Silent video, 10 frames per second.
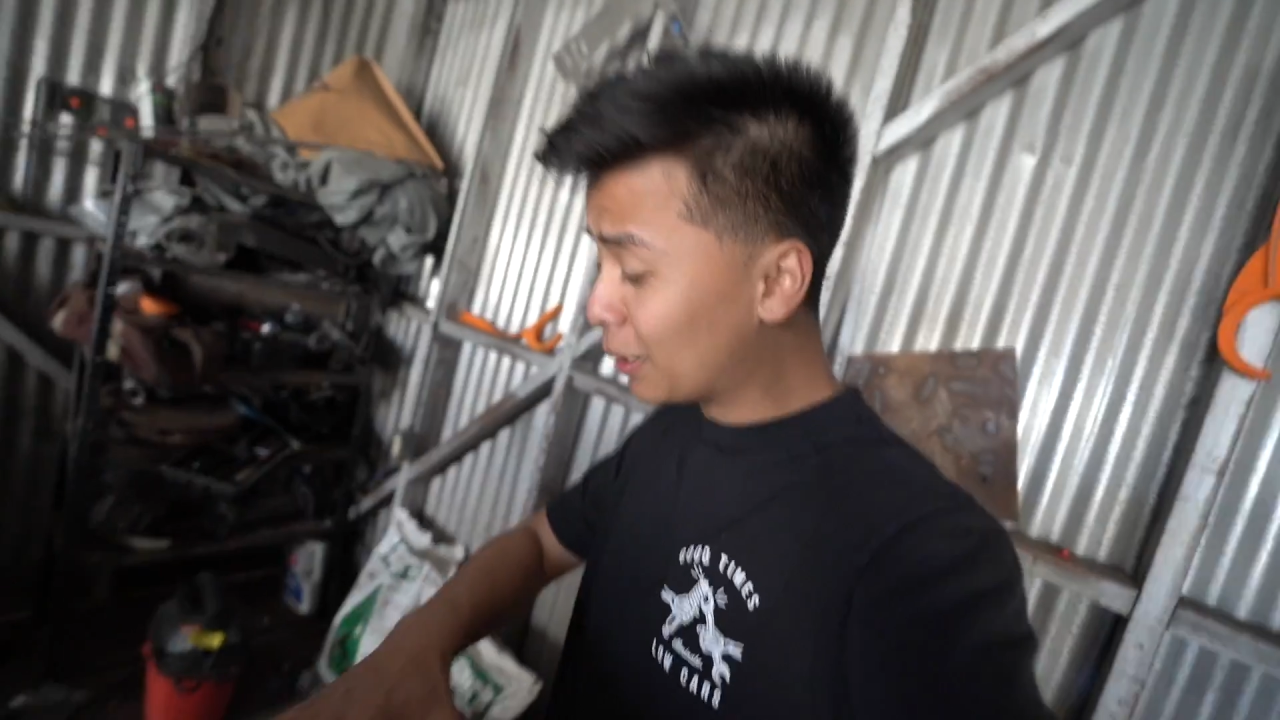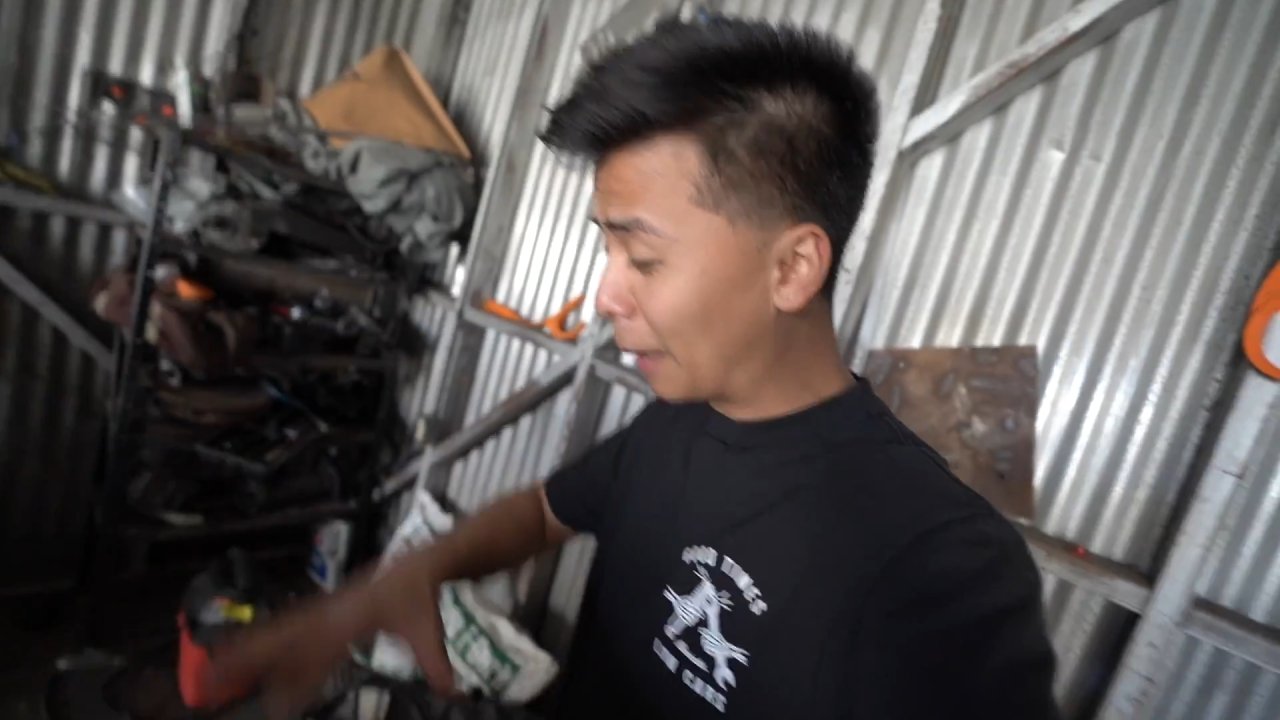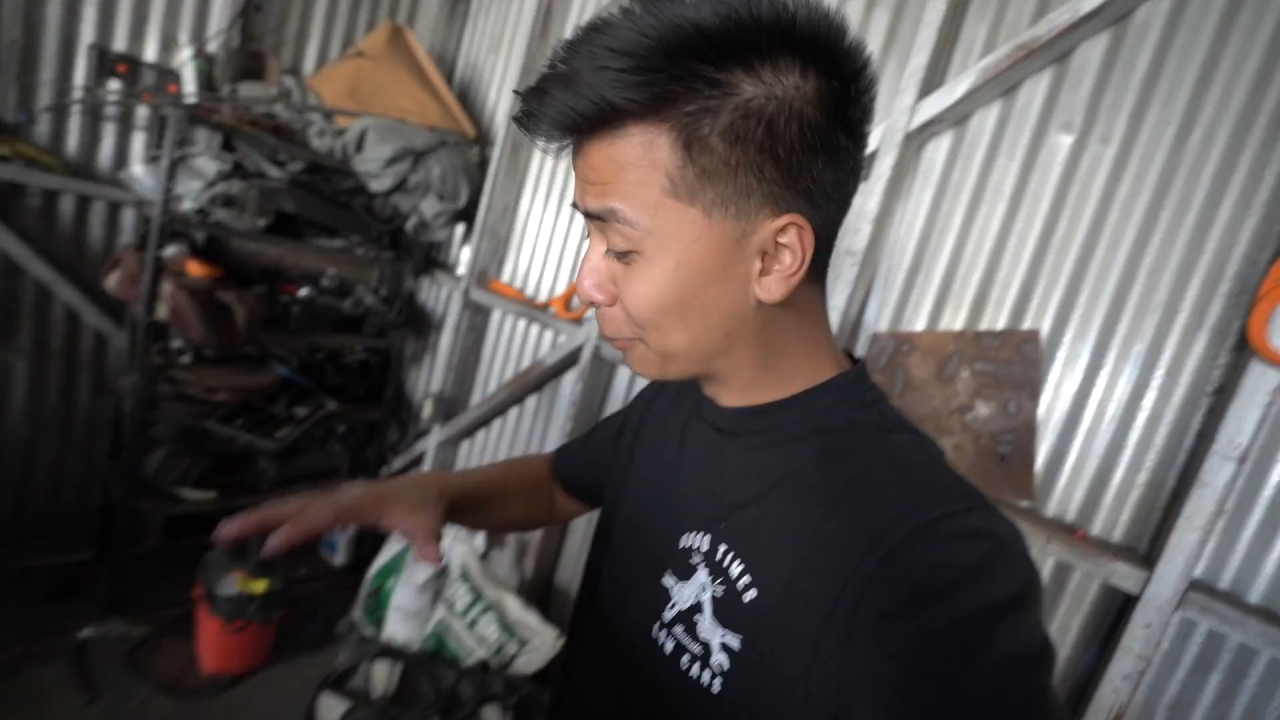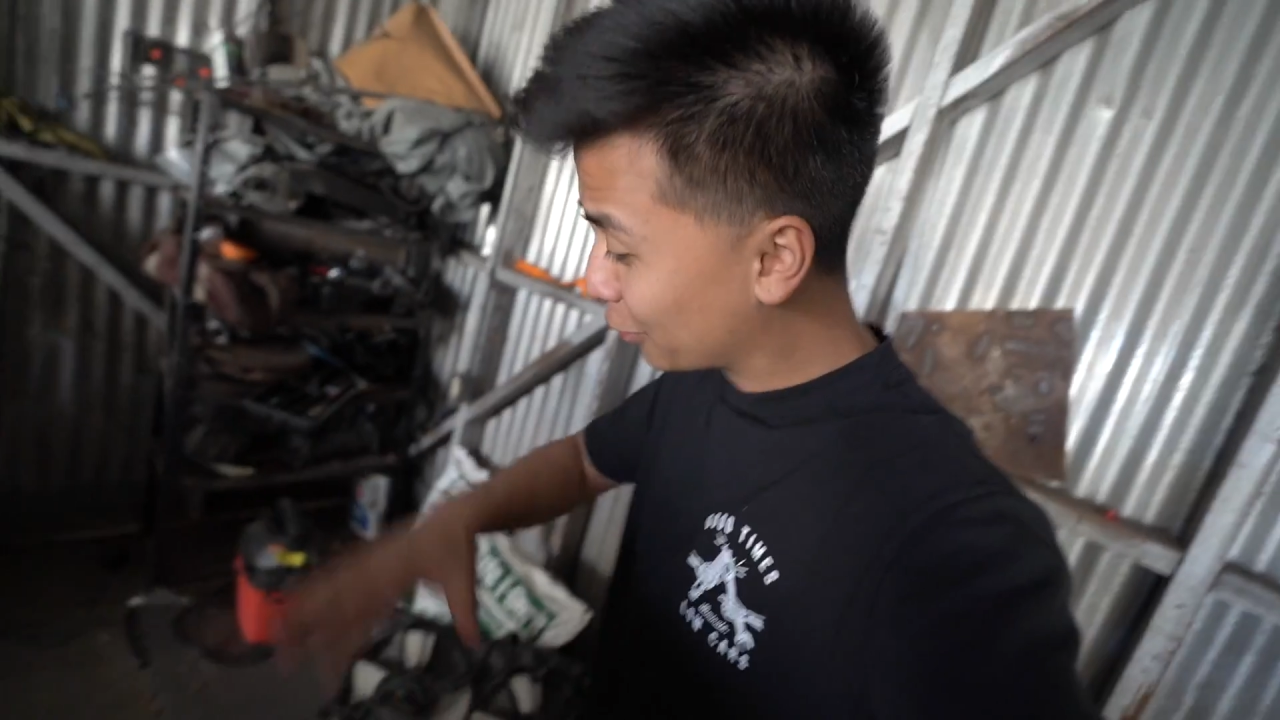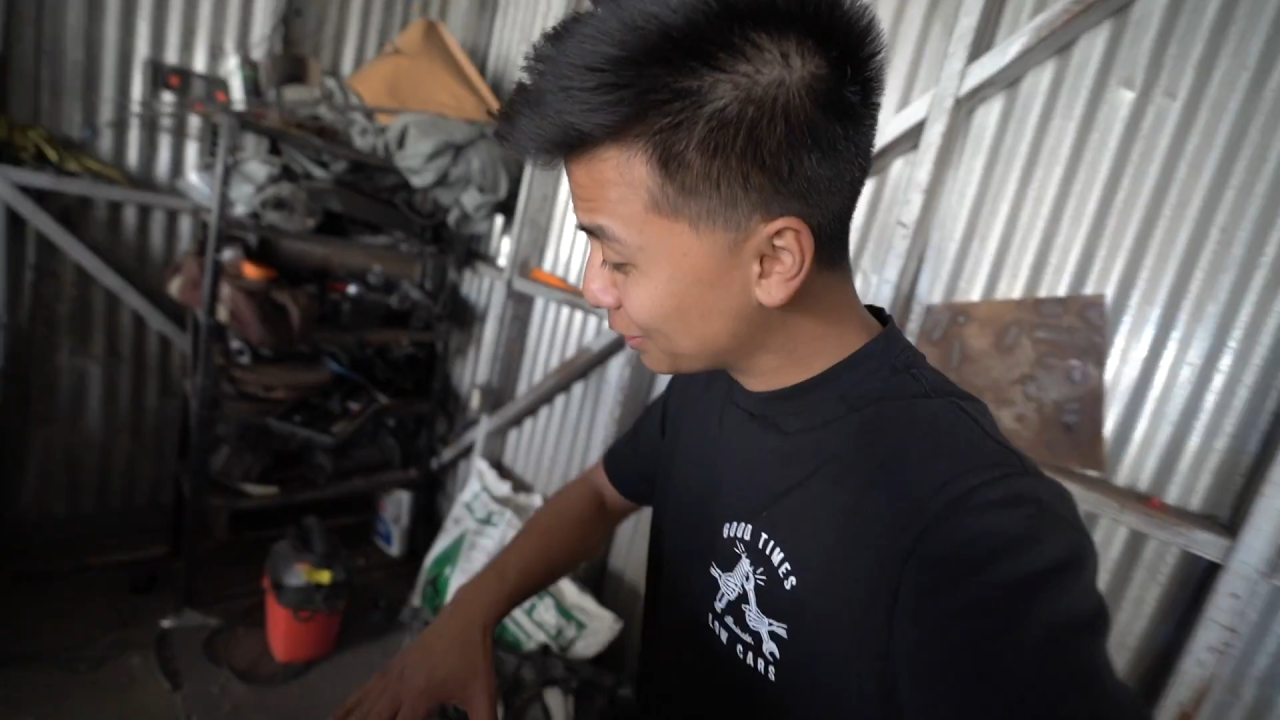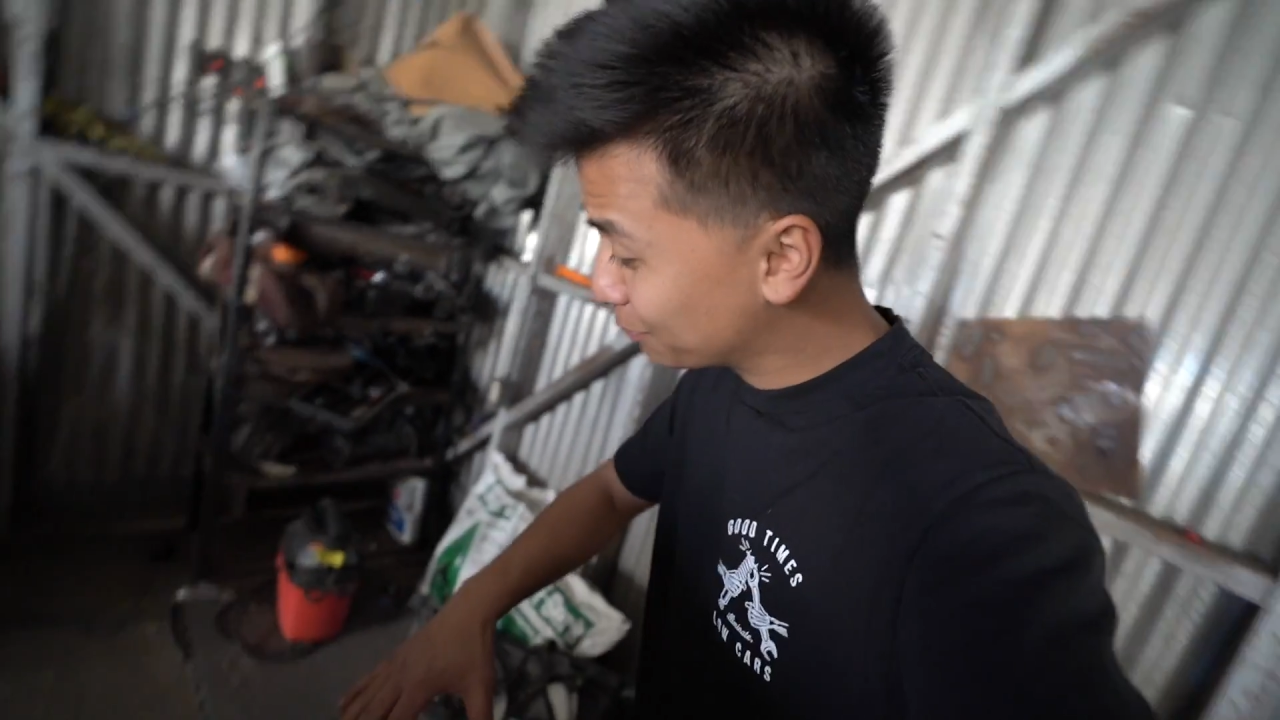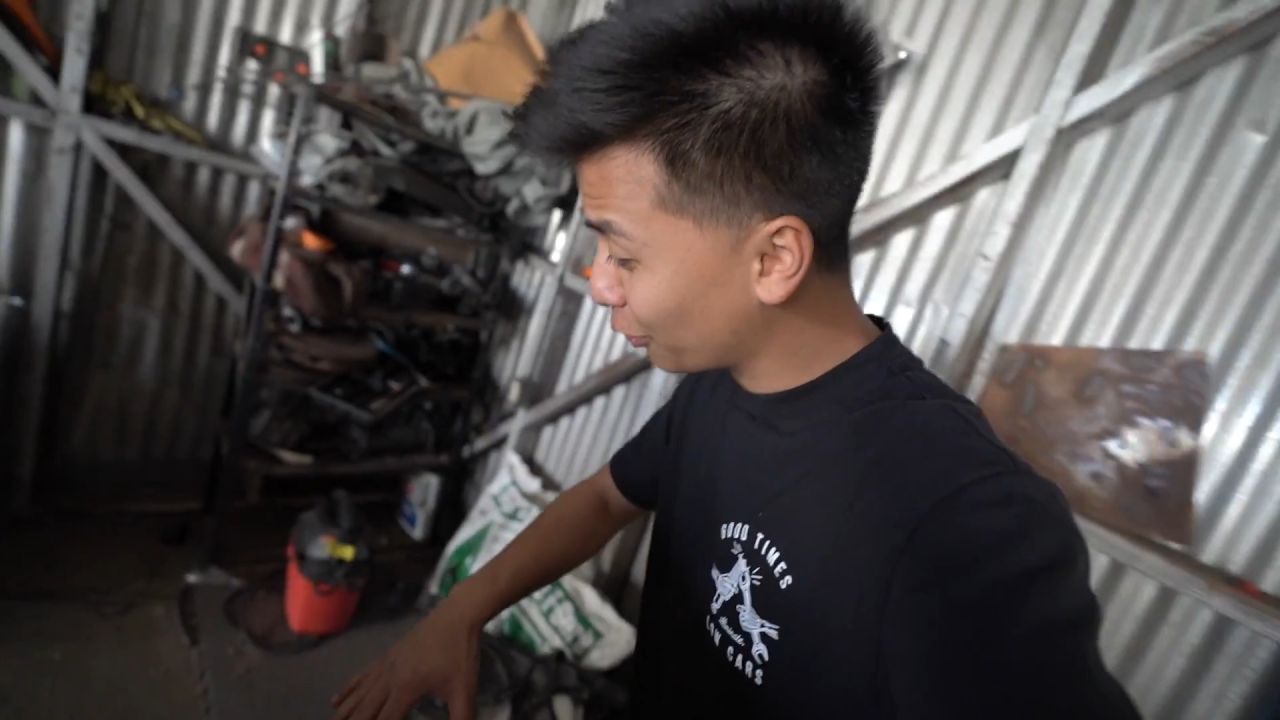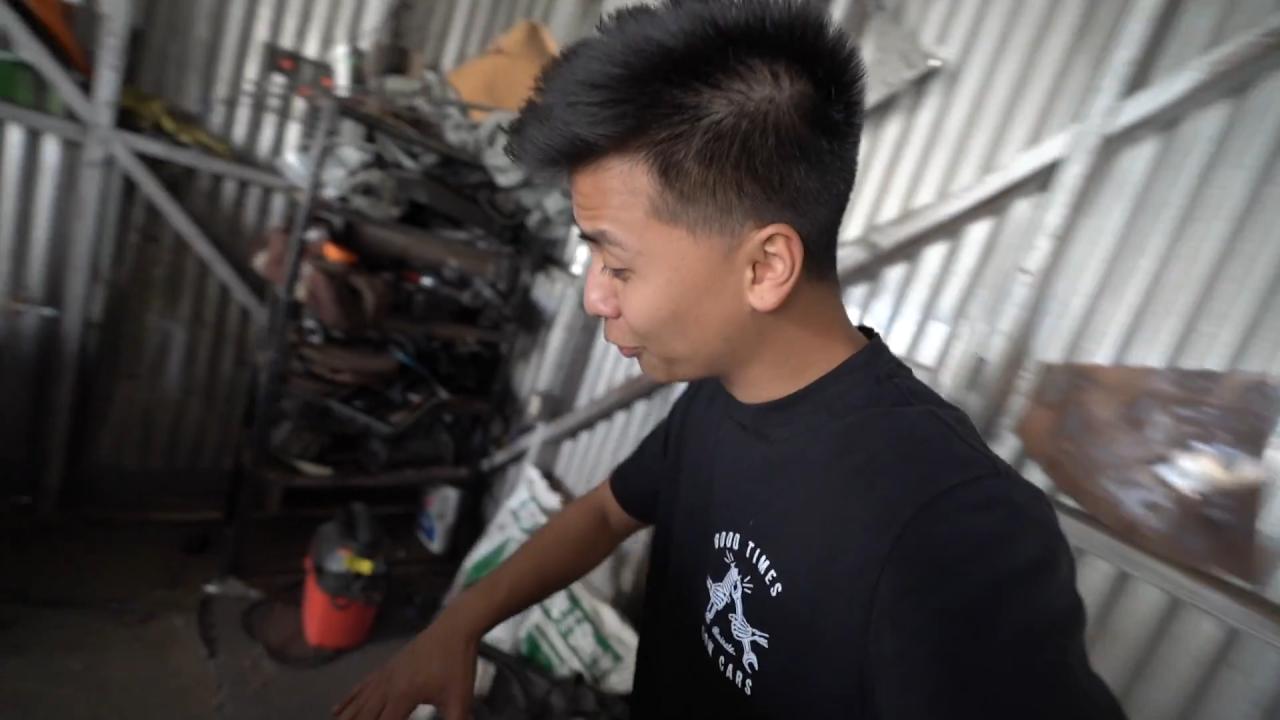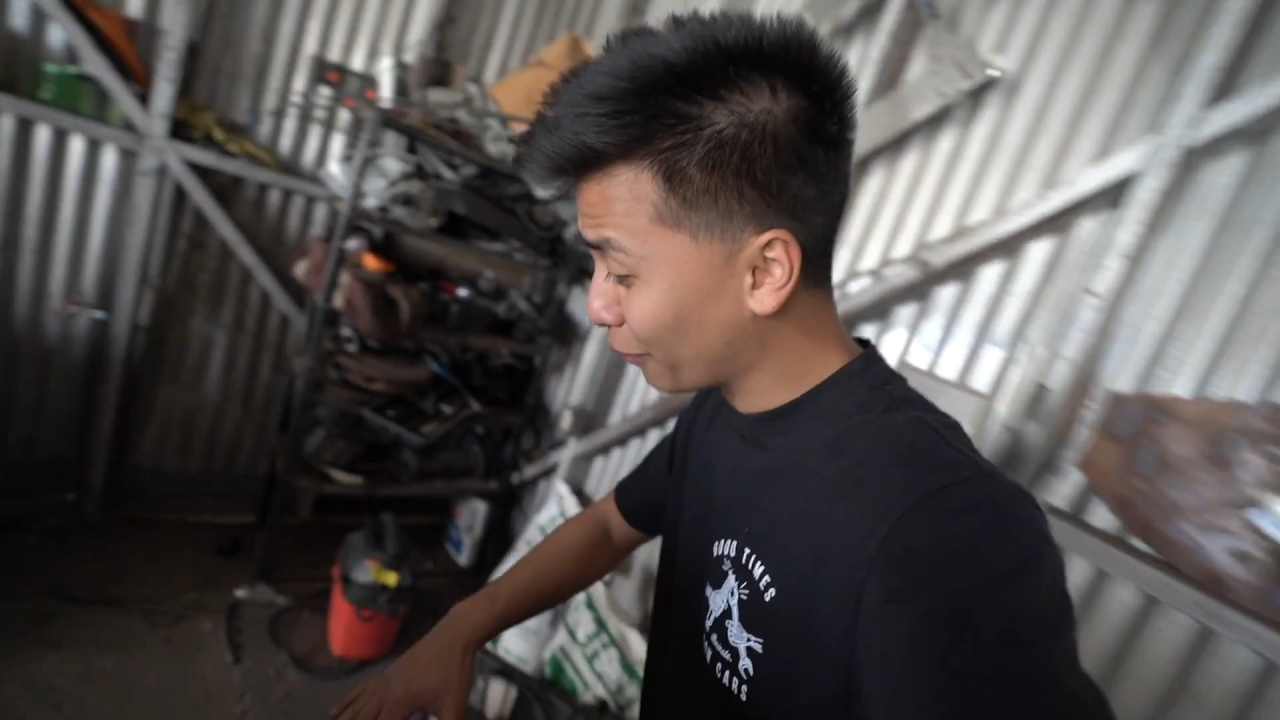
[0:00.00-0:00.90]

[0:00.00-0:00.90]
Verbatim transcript: I'm pretty blown